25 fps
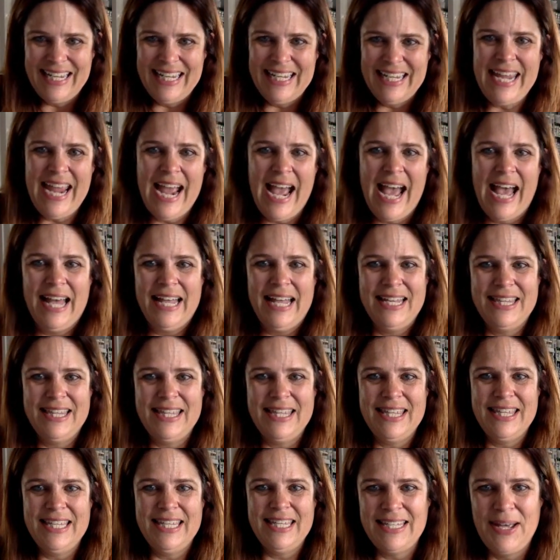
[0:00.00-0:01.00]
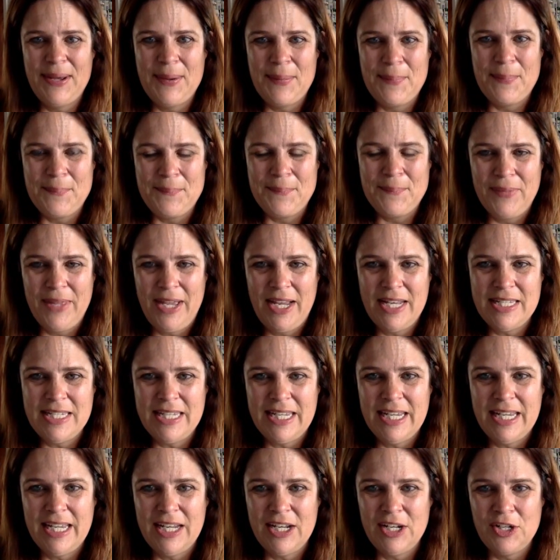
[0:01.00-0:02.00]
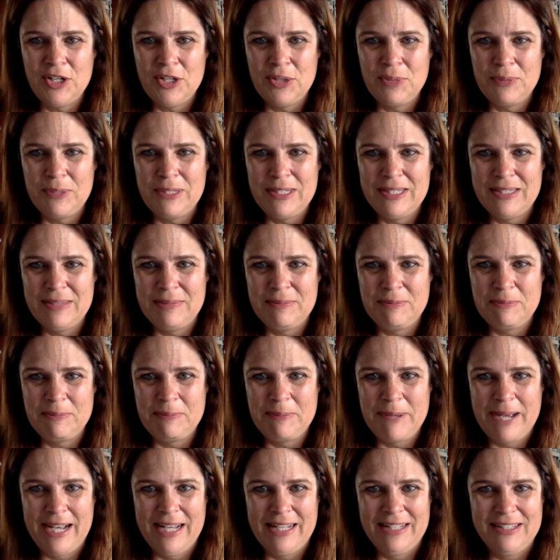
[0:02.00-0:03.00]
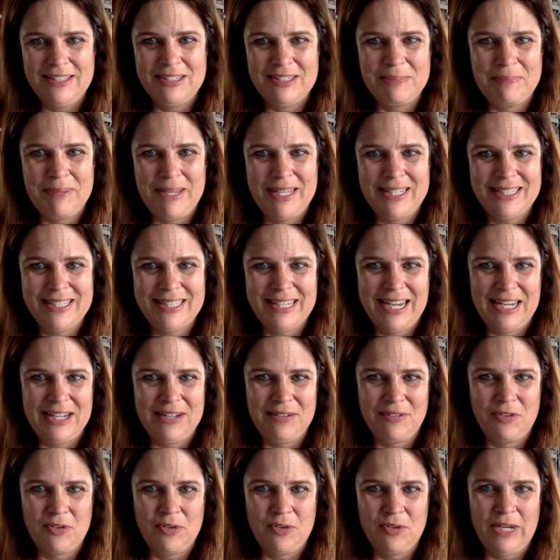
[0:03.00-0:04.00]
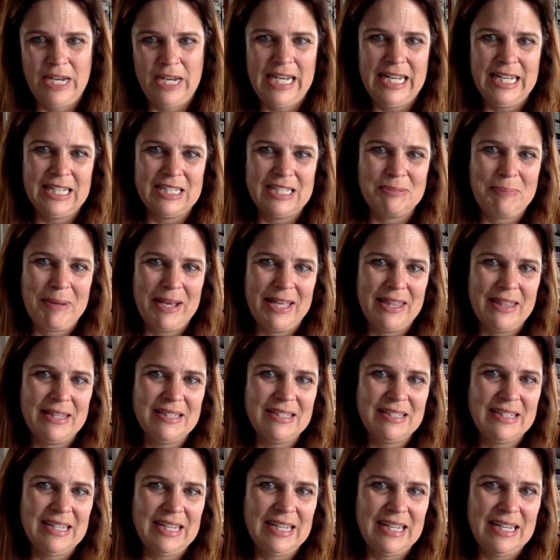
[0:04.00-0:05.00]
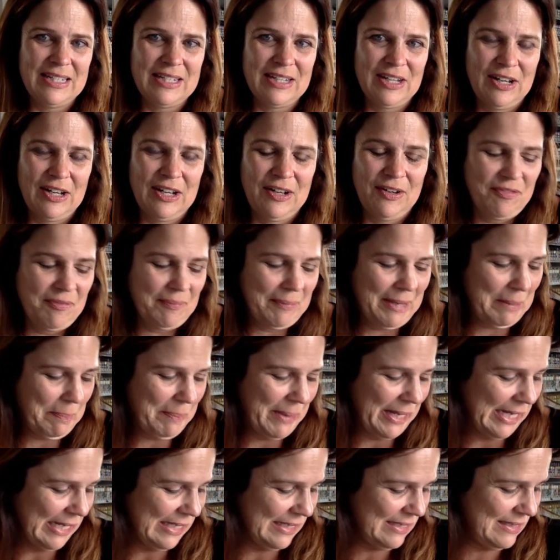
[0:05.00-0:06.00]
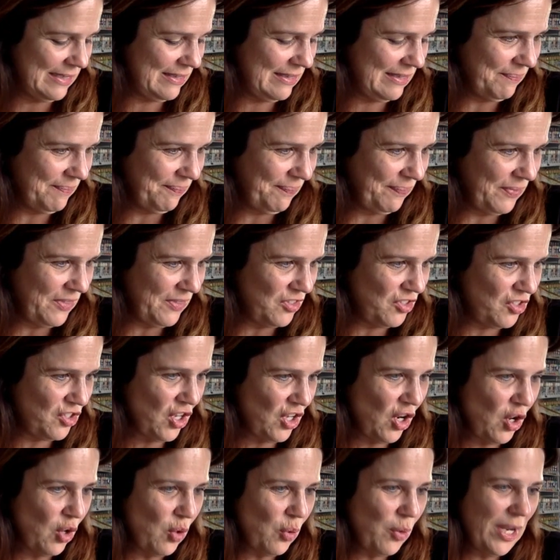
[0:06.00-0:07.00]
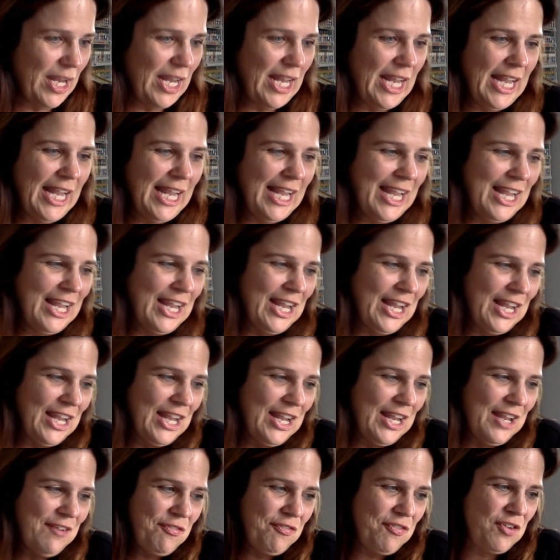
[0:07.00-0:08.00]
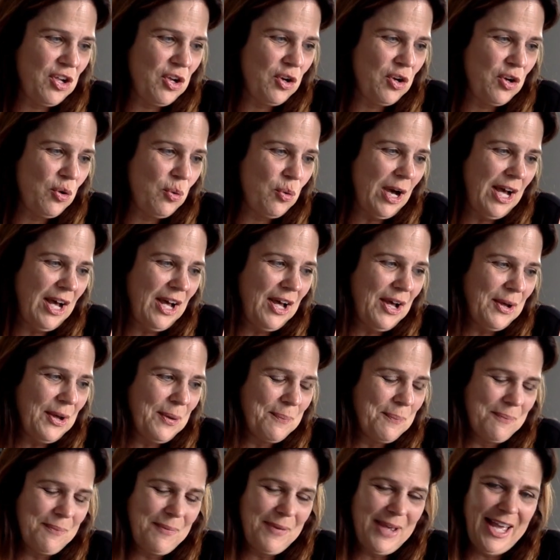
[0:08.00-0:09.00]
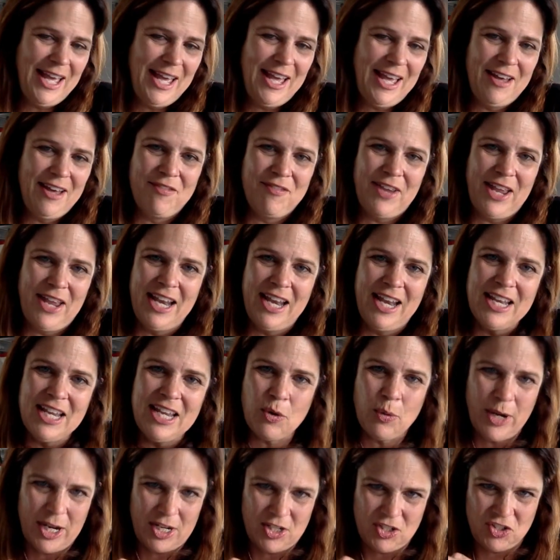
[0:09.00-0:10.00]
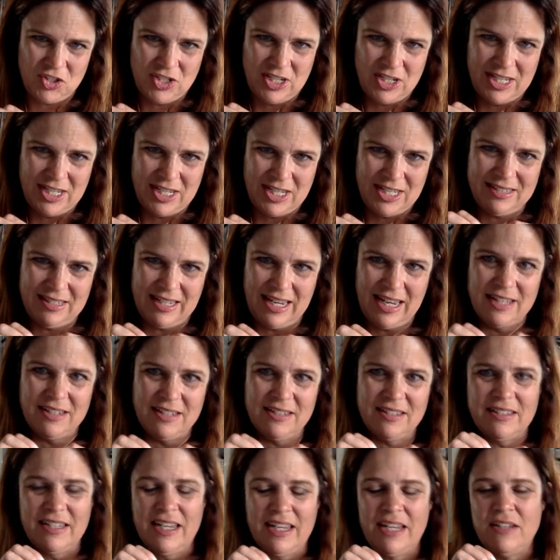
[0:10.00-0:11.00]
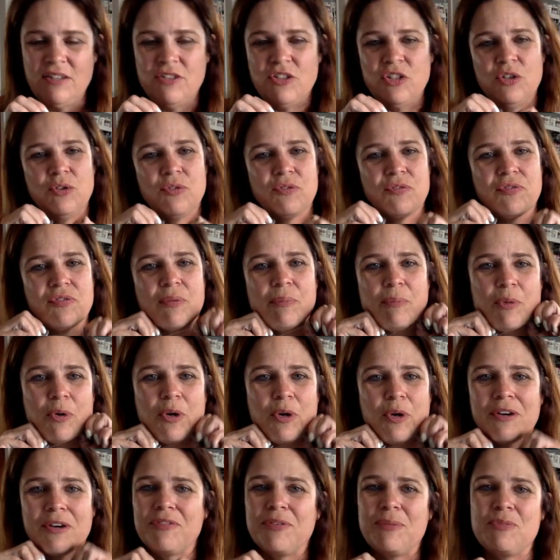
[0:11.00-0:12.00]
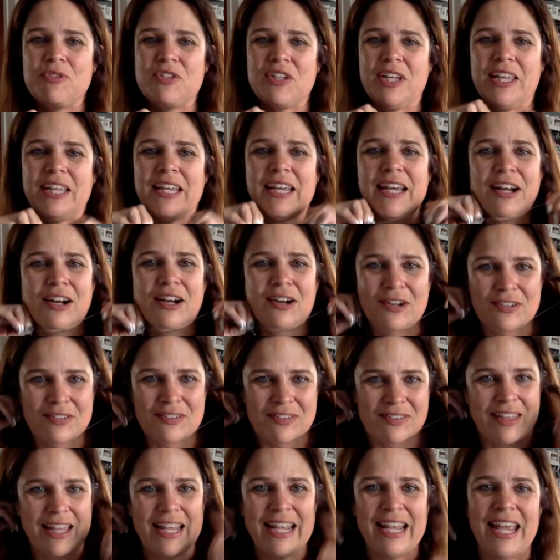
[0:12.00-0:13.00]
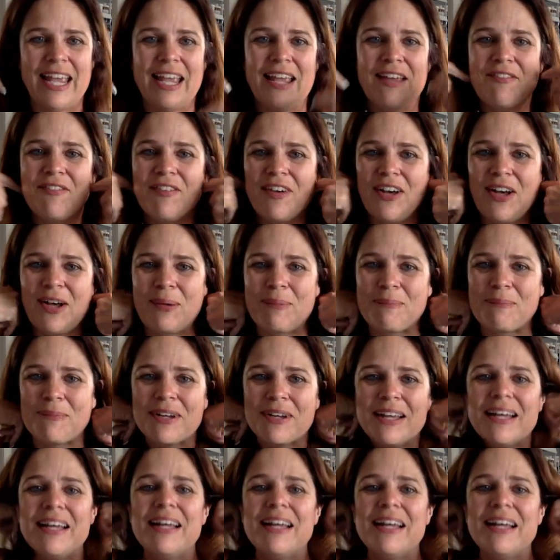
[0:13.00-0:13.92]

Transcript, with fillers: Yeah, this um, I did get a good response. Best kind of creating is by the seat of my pants. So if you um, have any questions, and stay tuned for more from Gelli Arts. They gave, um,